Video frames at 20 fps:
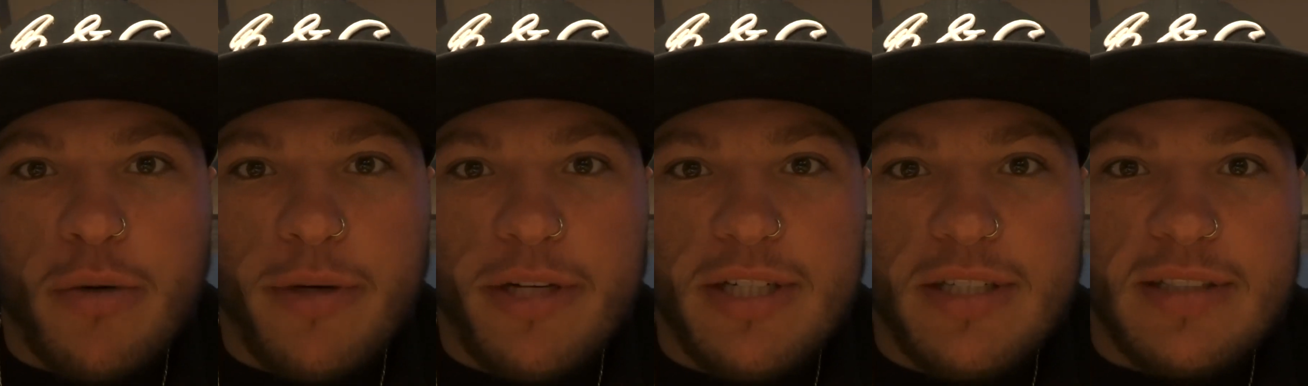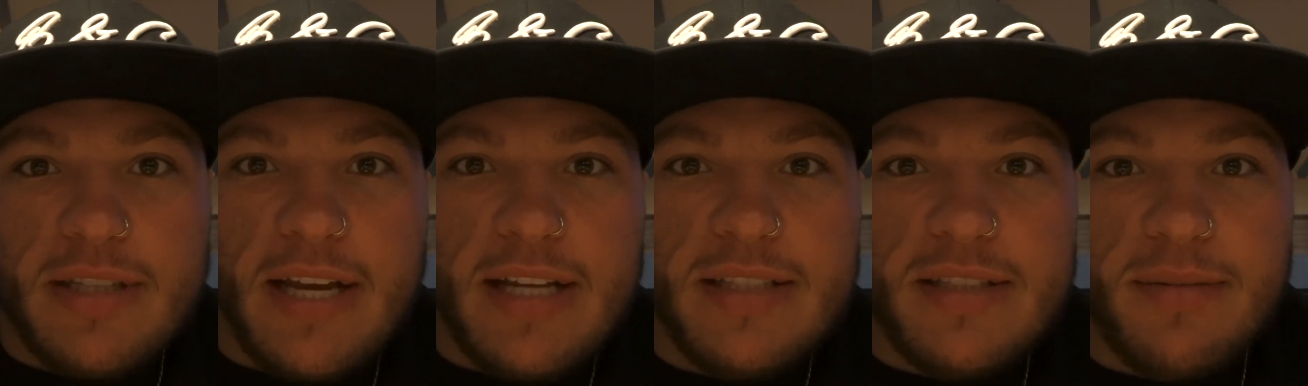We just
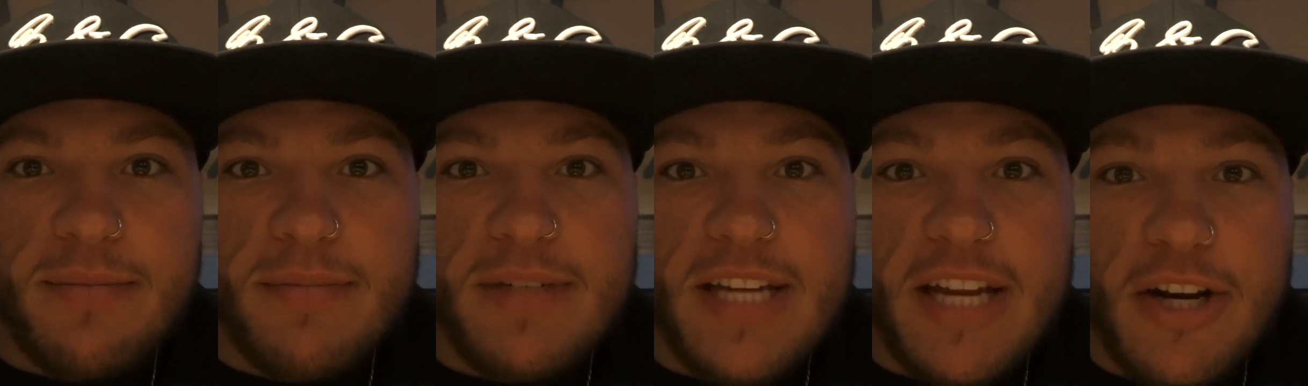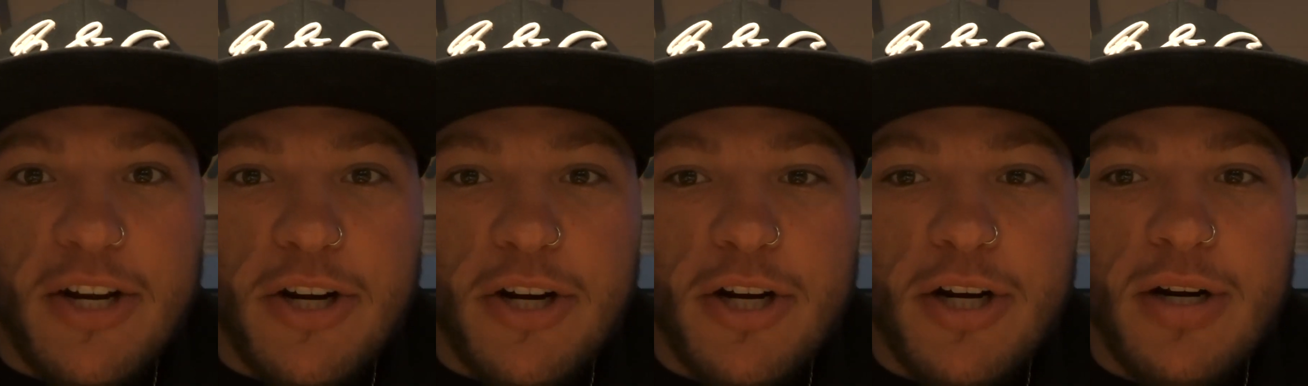had some
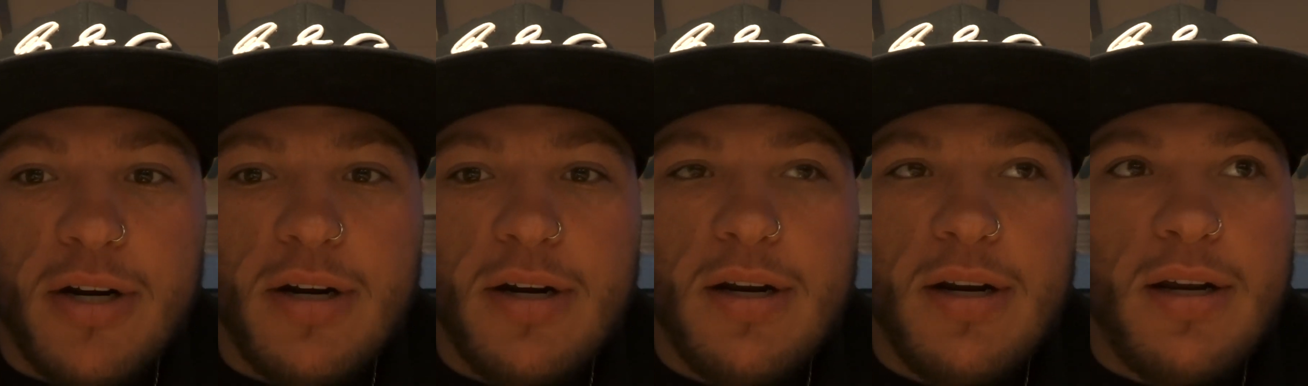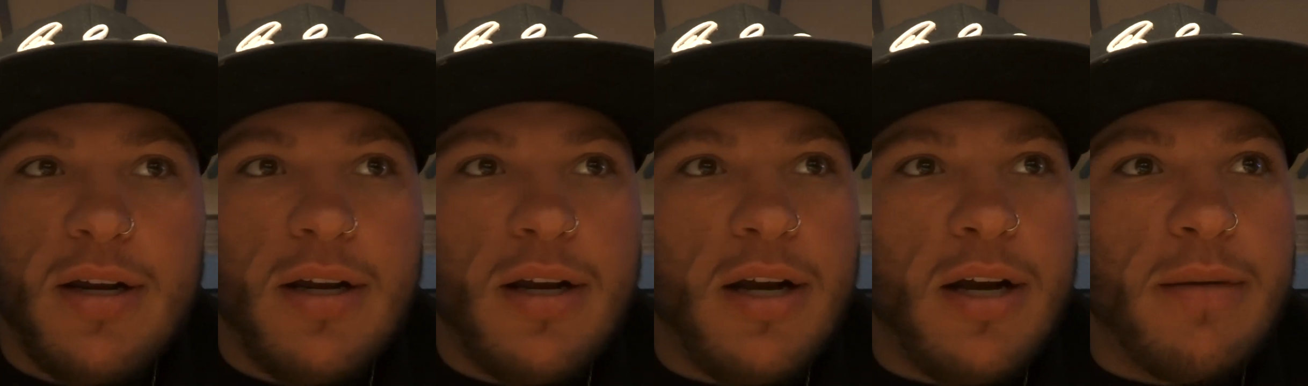dinner.
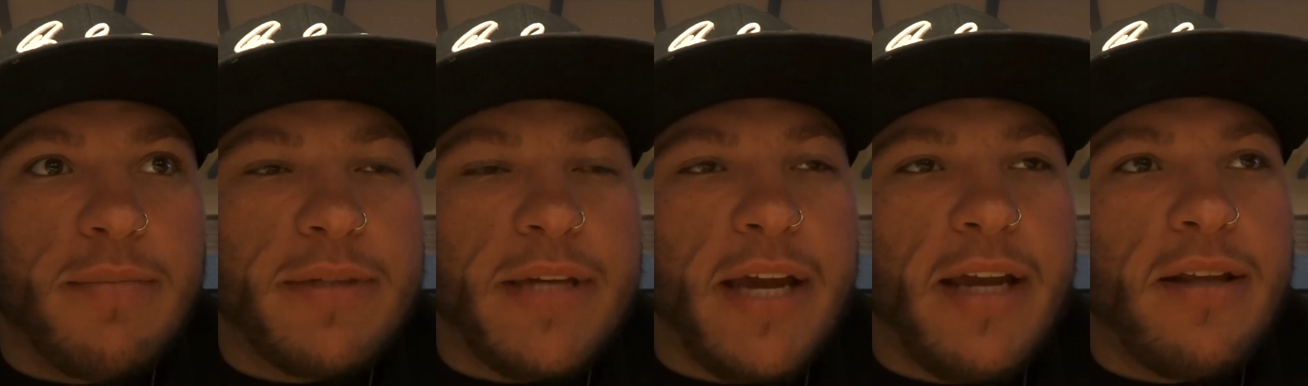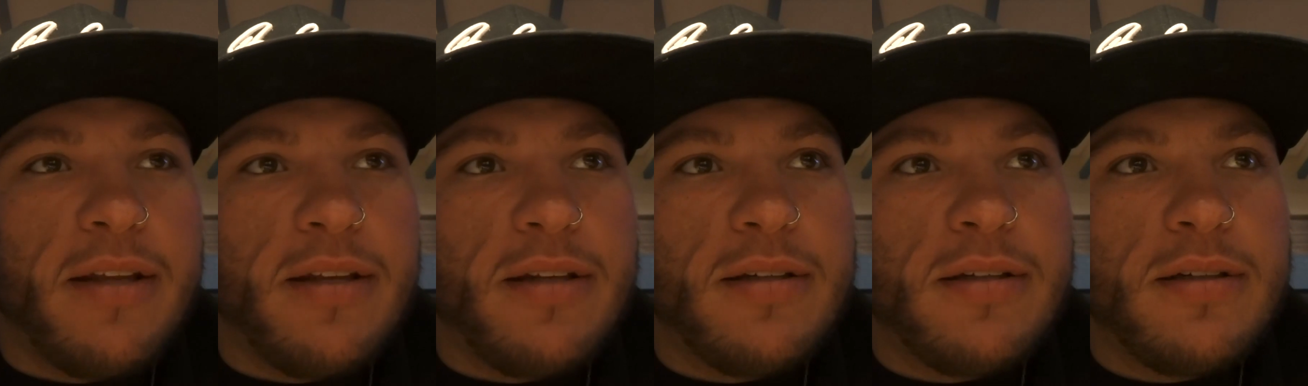Um,
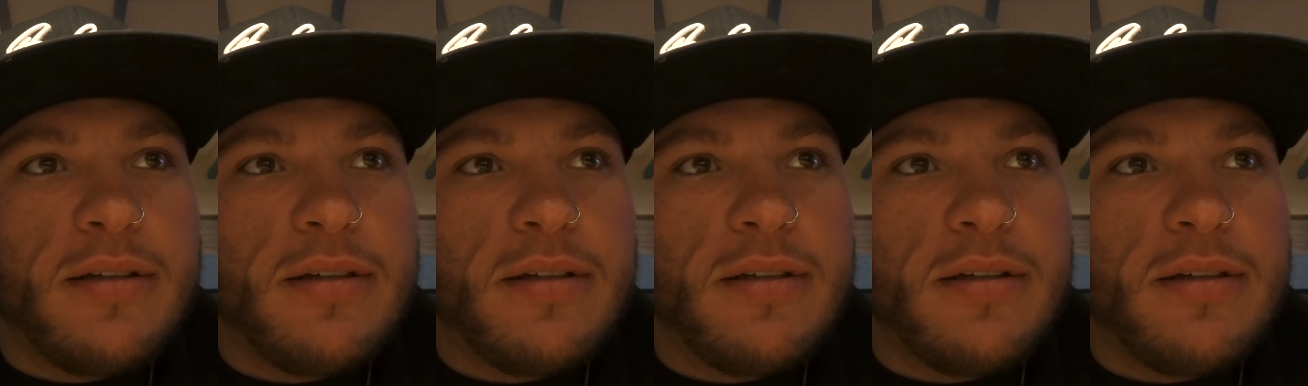Cailyn.